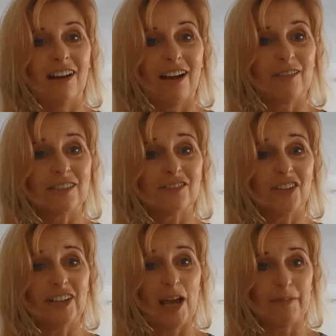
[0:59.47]
I was
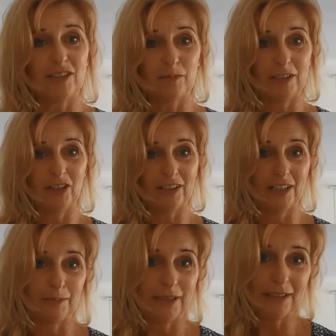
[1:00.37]
very happy to be her
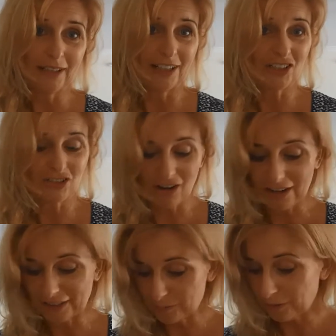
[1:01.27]
guinea pig and try
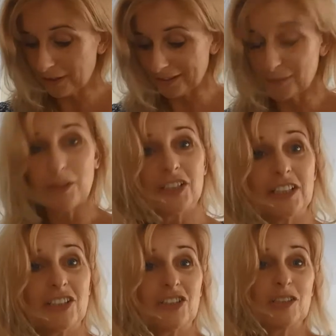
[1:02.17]
these products. And what she
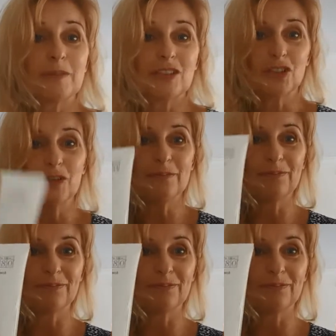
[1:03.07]
introduced me to